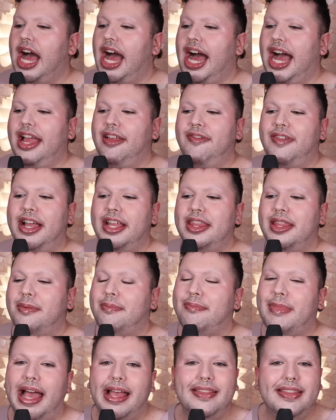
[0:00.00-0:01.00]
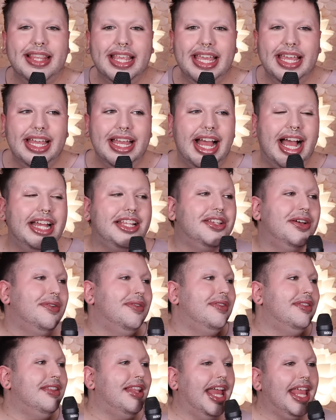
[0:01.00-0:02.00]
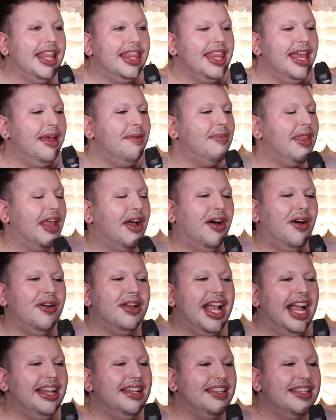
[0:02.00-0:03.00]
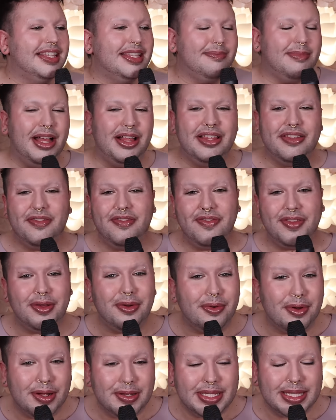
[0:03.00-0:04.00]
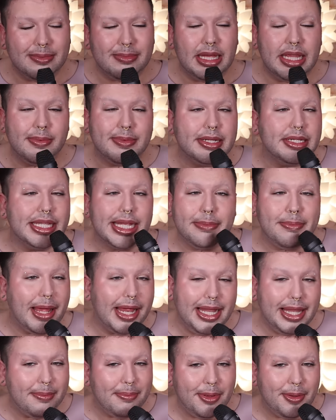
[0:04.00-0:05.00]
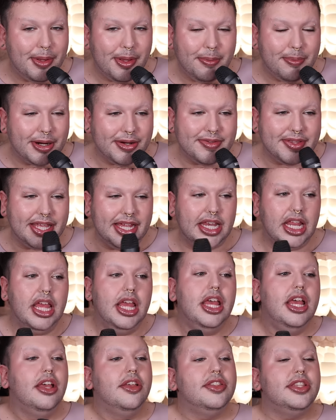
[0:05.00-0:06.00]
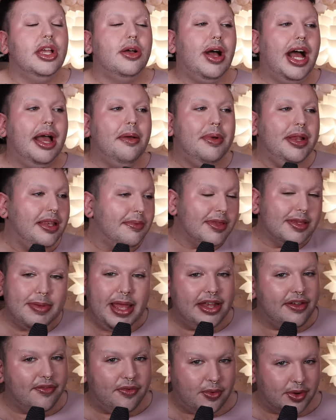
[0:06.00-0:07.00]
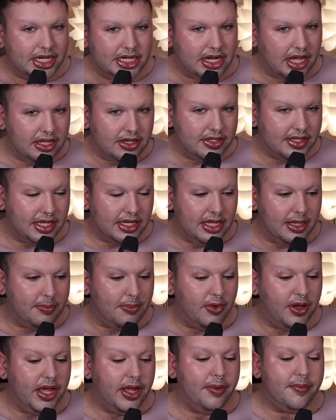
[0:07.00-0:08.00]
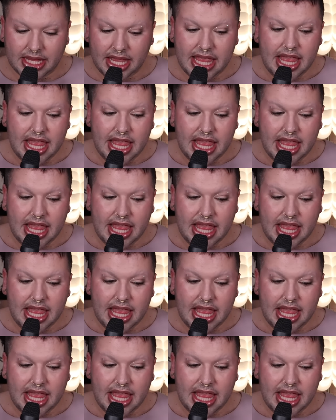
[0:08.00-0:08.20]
I find them messy. I don't like them. They all kind of smell and feel gross on my lips. I'm just like not a lip oil person. So I wouldn't spend $40 on a lip oil.